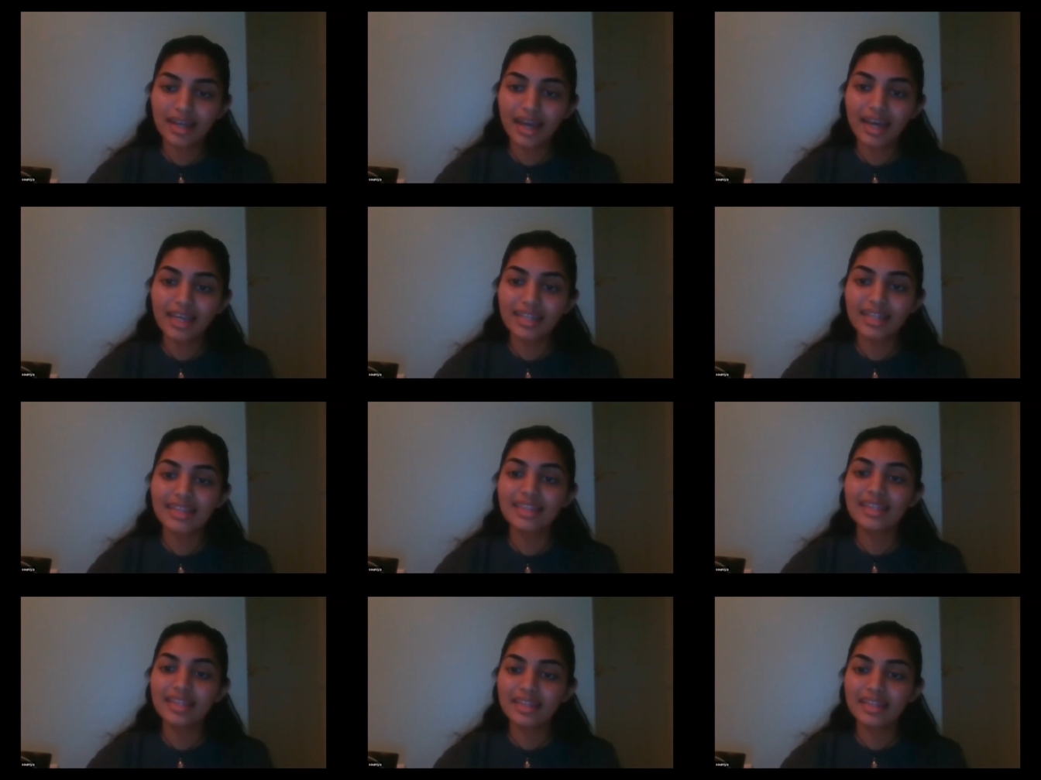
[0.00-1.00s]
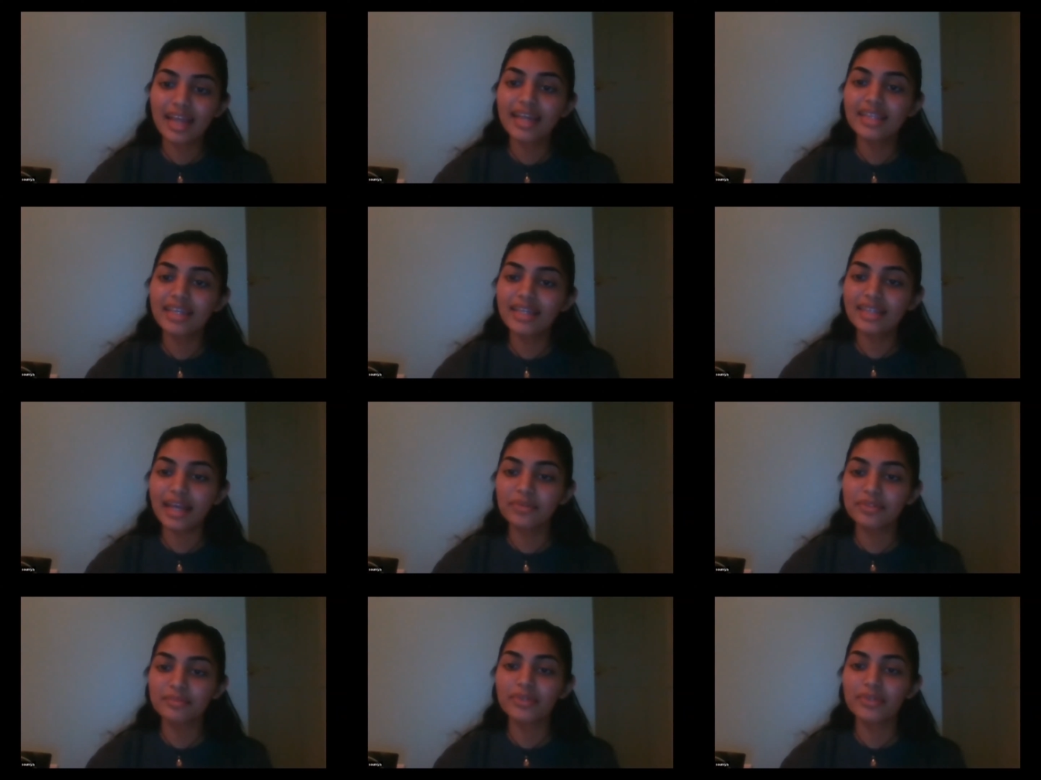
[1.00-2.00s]
I, I think
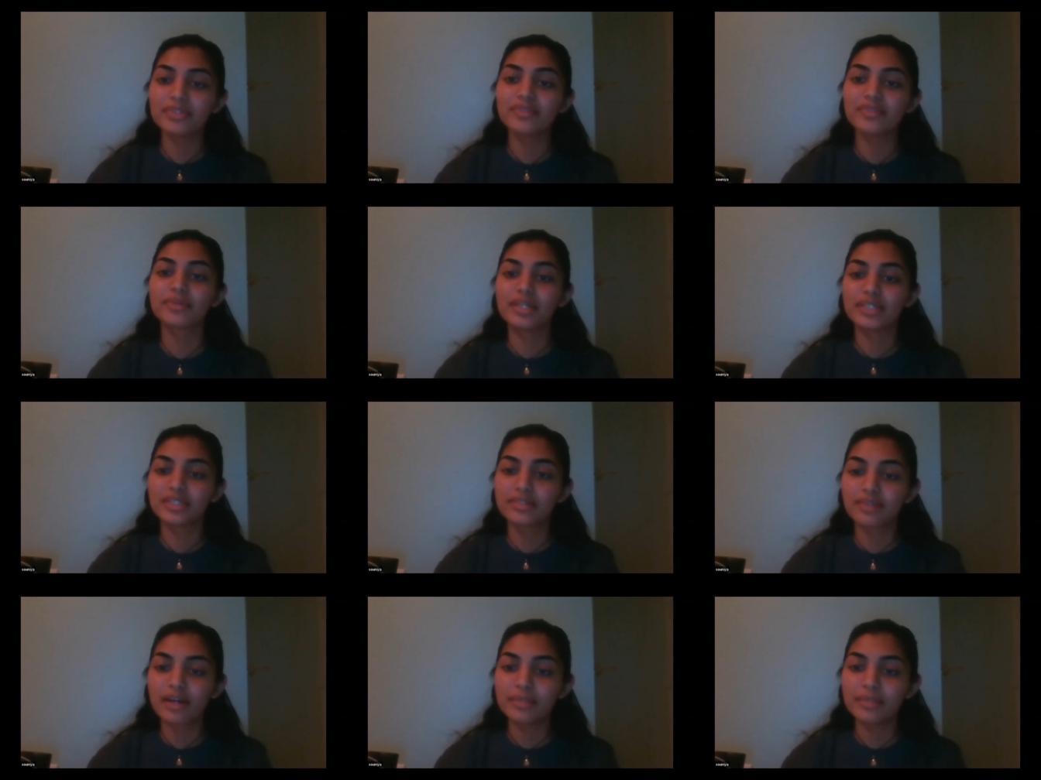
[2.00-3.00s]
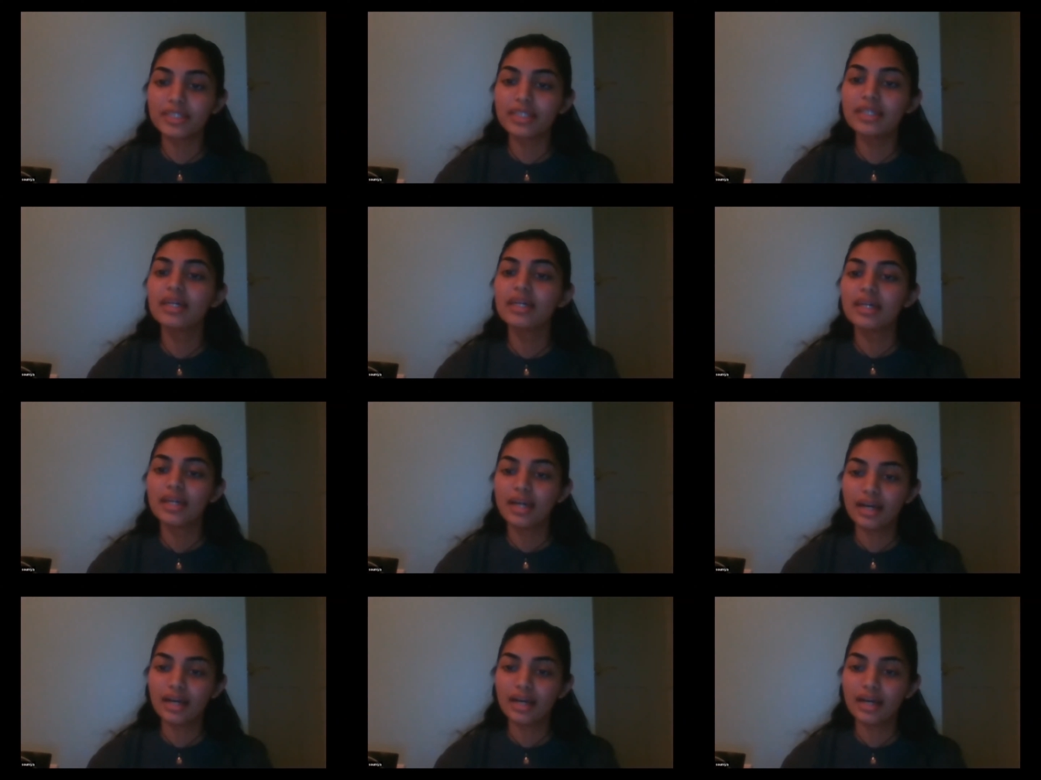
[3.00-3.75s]
that was most of the questions, Swamiji.